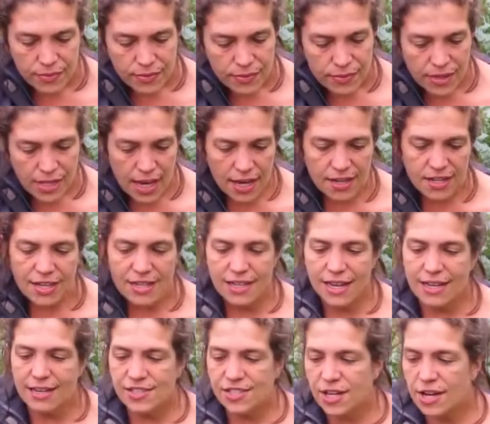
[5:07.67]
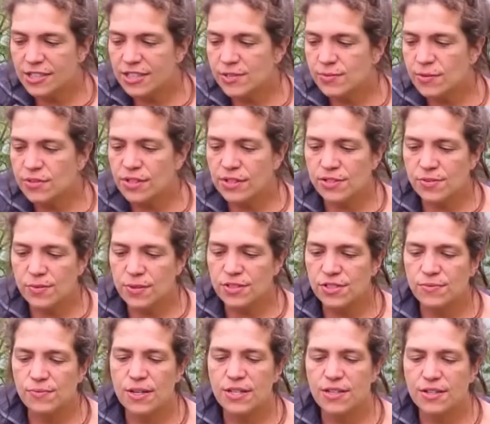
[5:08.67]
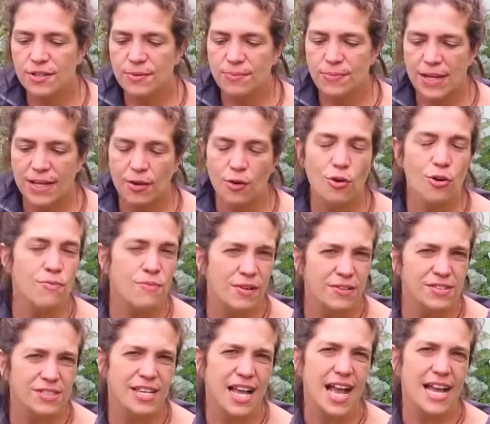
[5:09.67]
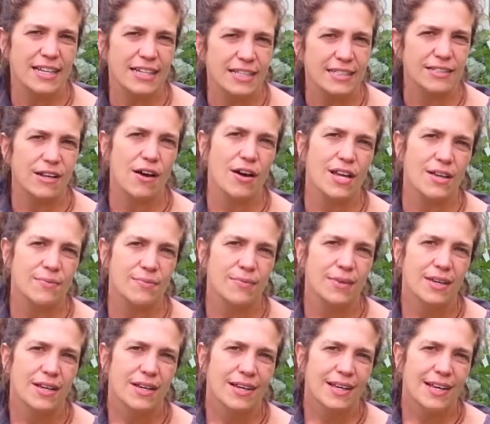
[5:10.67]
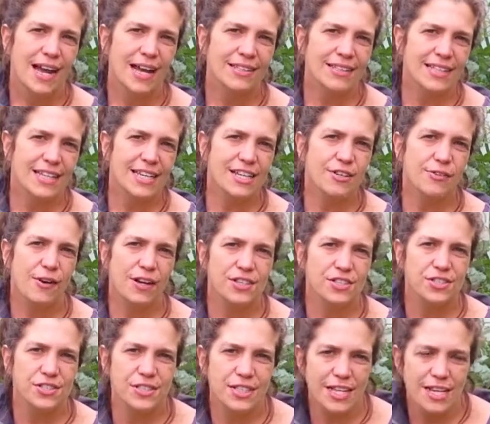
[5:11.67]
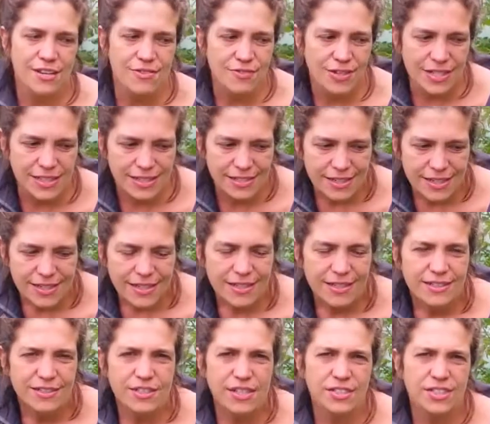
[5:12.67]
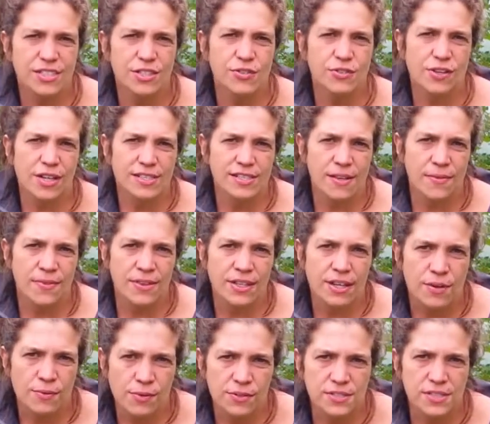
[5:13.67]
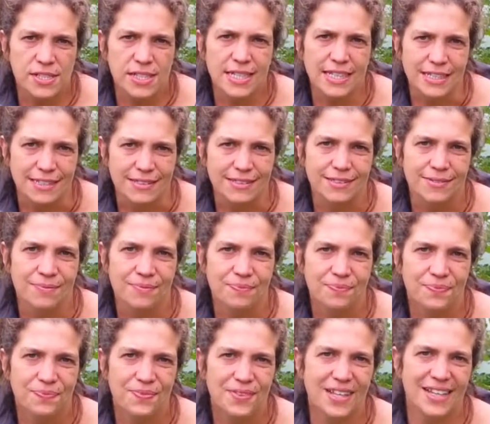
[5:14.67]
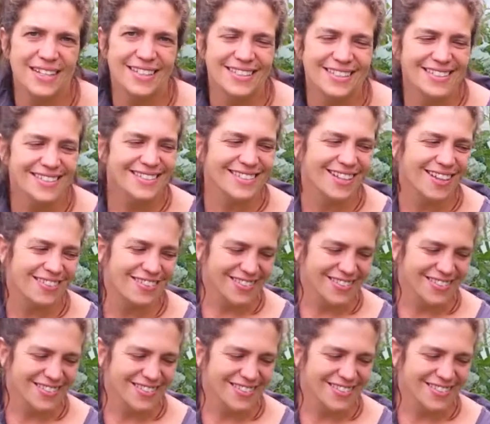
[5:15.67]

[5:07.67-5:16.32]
Yeah, chard is one of those ones where you can pick almost at any time. And the key question here is, does it look like something I want to eat? So,